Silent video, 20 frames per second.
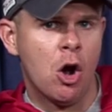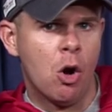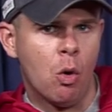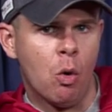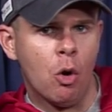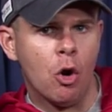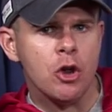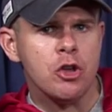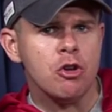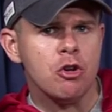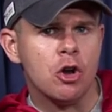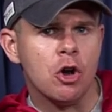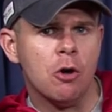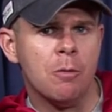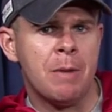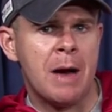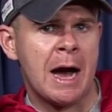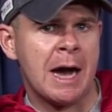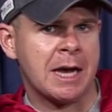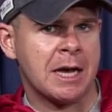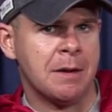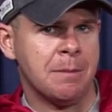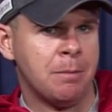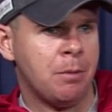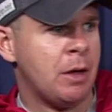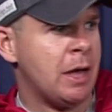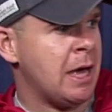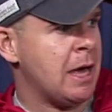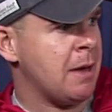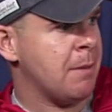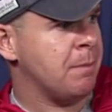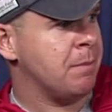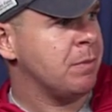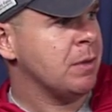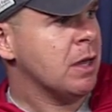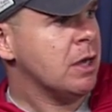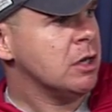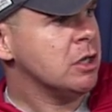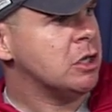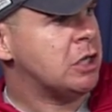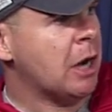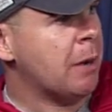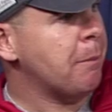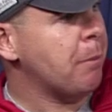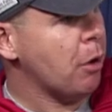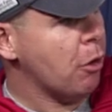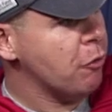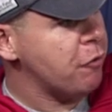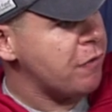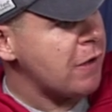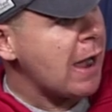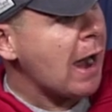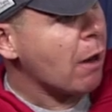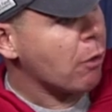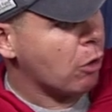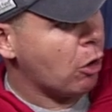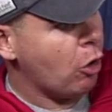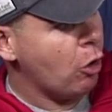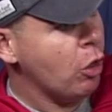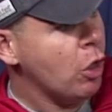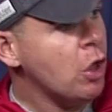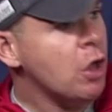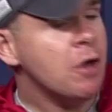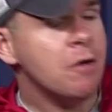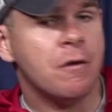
or you go back and blame Dumbo Farrell